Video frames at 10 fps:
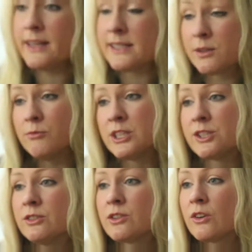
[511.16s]
in its
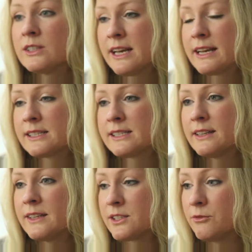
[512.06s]
original context,
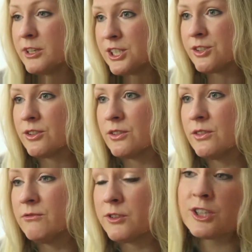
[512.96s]
in its original
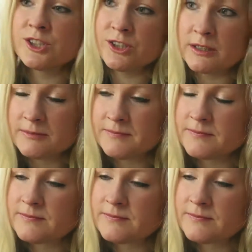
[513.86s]
version.